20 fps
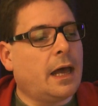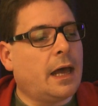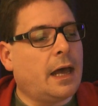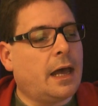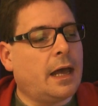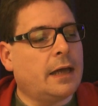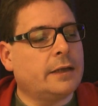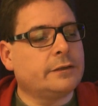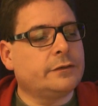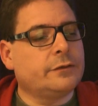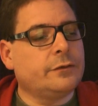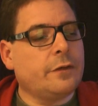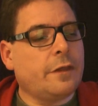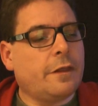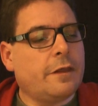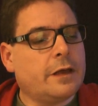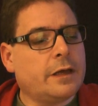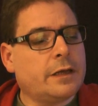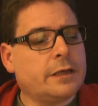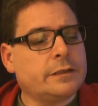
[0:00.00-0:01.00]
and to
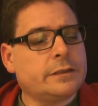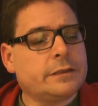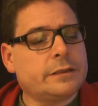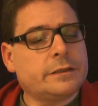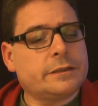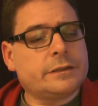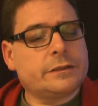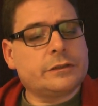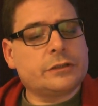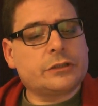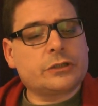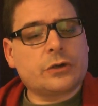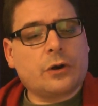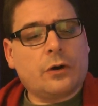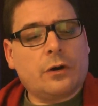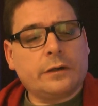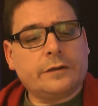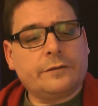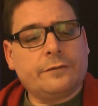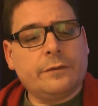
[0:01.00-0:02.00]
this
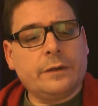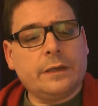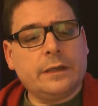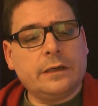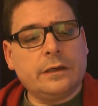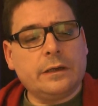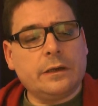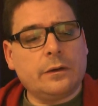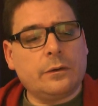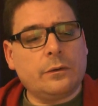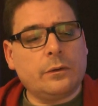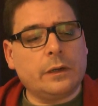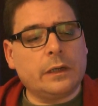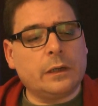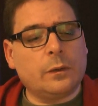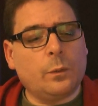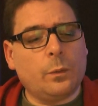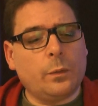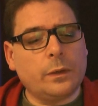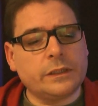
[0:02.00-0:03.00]
short video
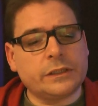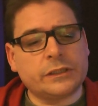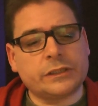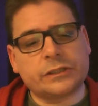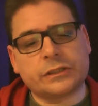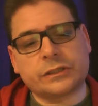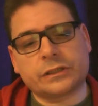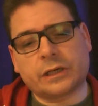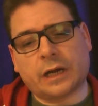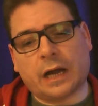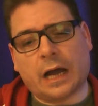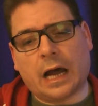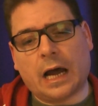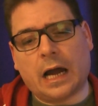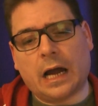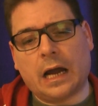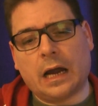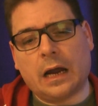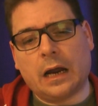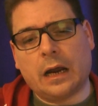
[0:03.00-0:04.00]
in which
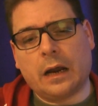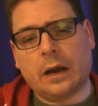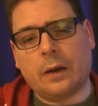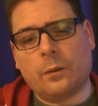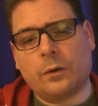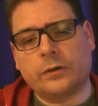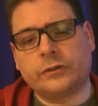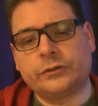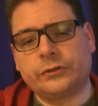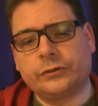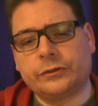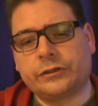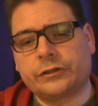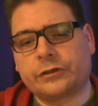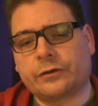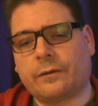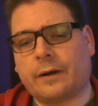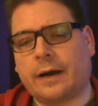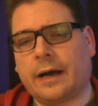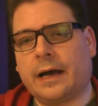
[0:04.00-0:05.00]
I want to
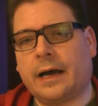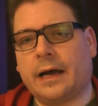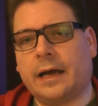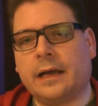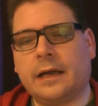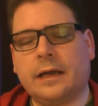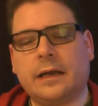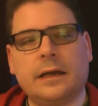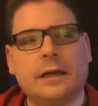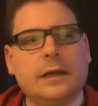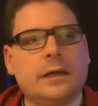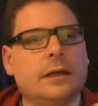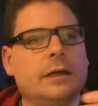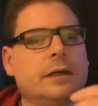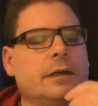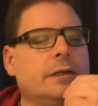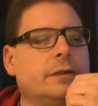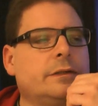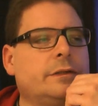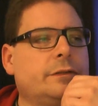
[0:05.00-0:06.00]
try
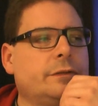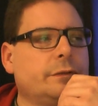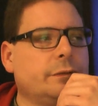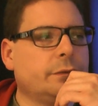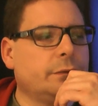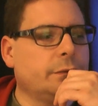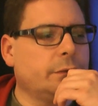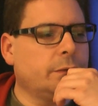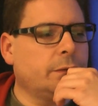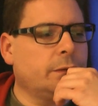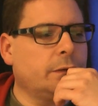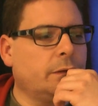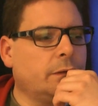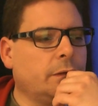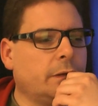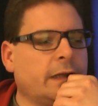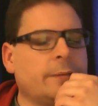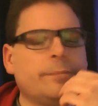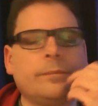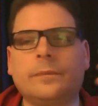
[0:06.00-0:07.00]

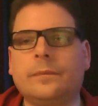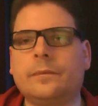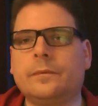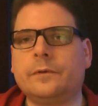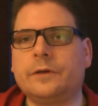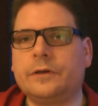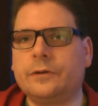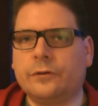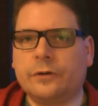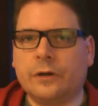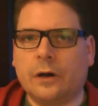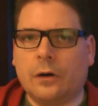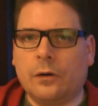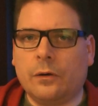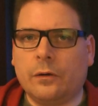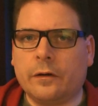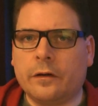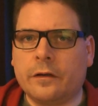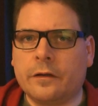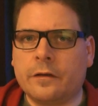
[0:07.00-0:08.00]
to let you
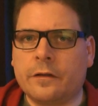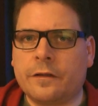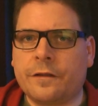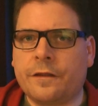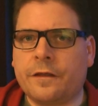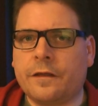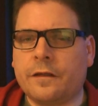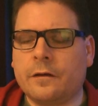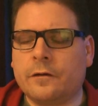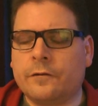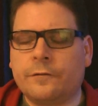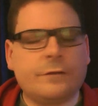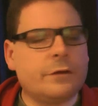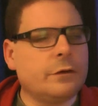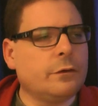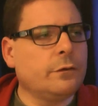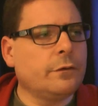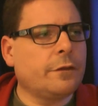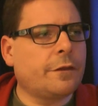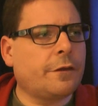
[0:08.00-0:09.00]
know a
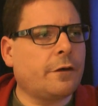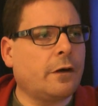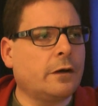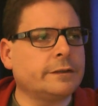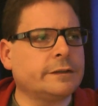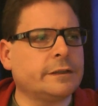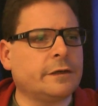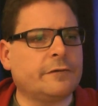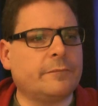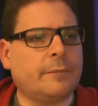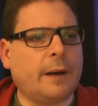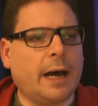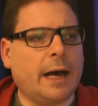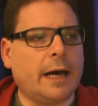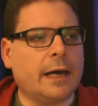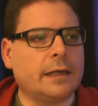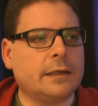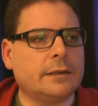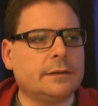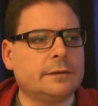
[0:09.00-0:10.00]
few thoughts of
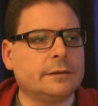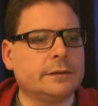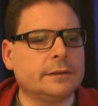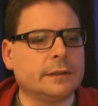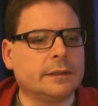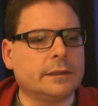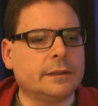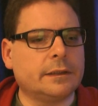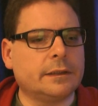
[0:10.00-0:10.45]
mine